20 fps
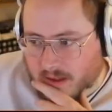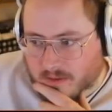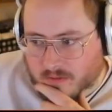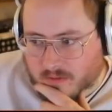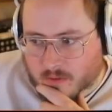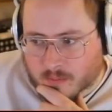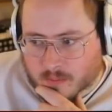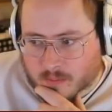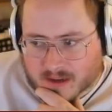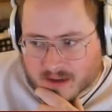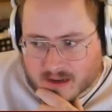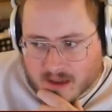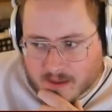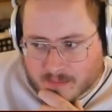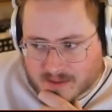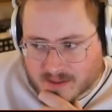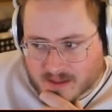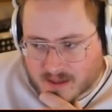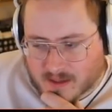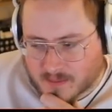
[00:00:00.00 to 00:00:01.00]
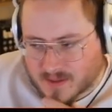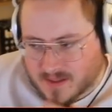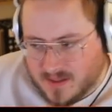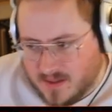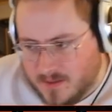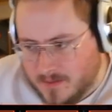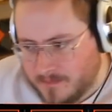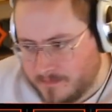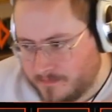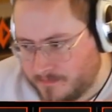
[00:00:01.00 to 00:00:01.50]
have you ever played an E P
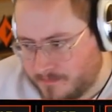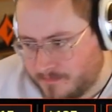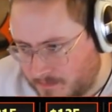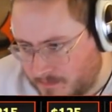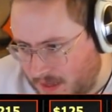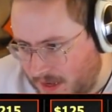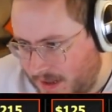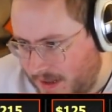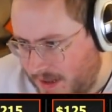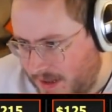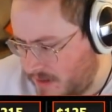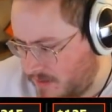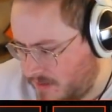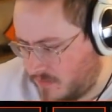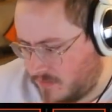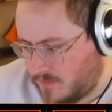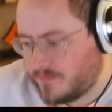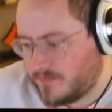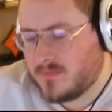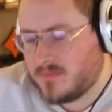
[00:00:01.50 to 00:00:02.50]
T? I have.